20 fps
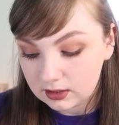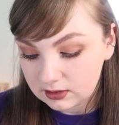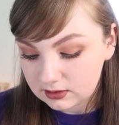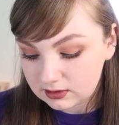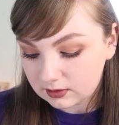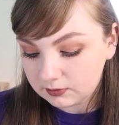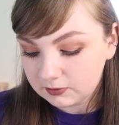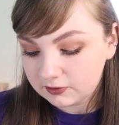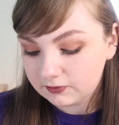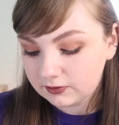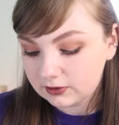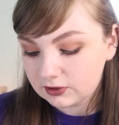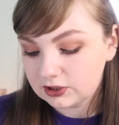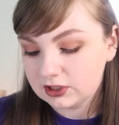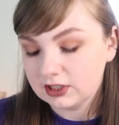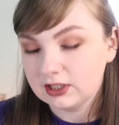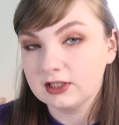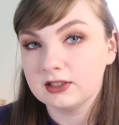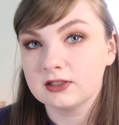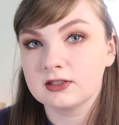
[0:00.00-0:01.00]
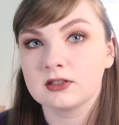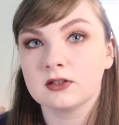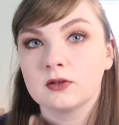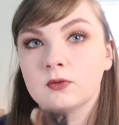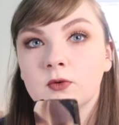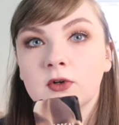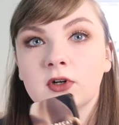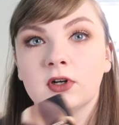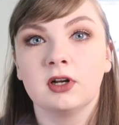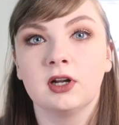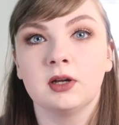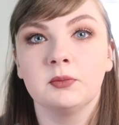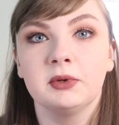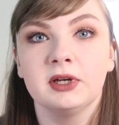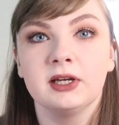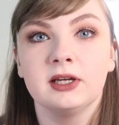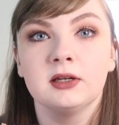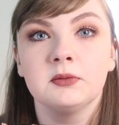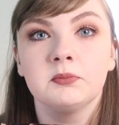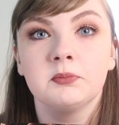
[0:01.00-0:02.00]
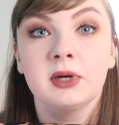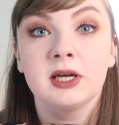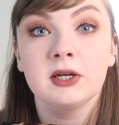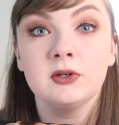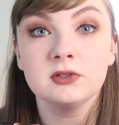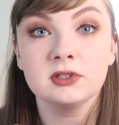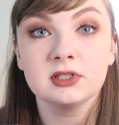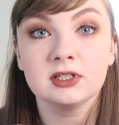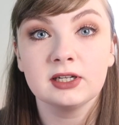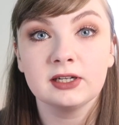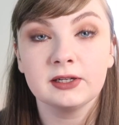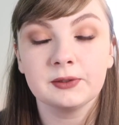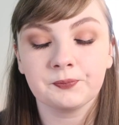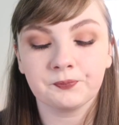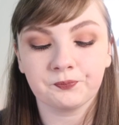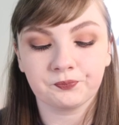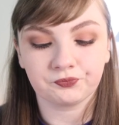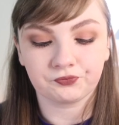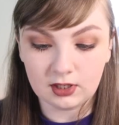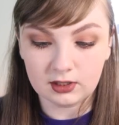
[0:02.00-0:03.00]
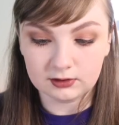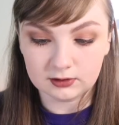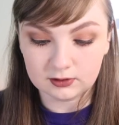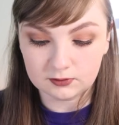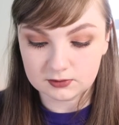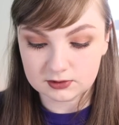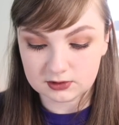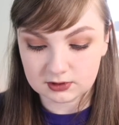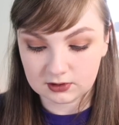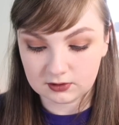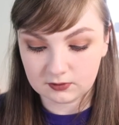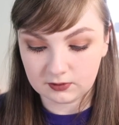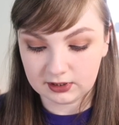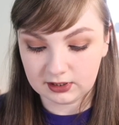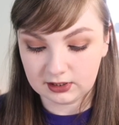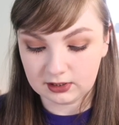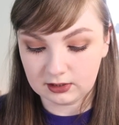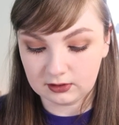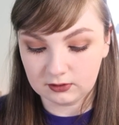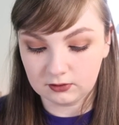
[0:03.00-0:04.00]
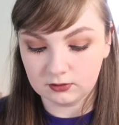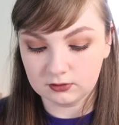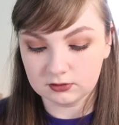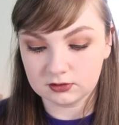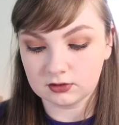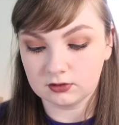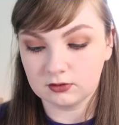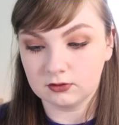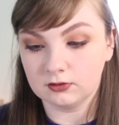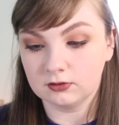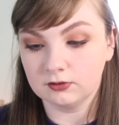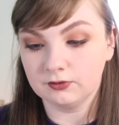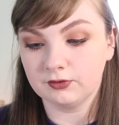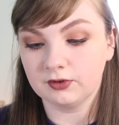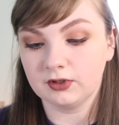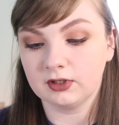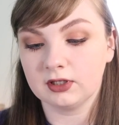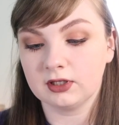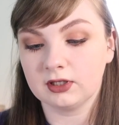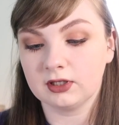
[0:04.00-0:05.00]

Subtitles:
Some of the shades were a bit powdery and there was quite a lot of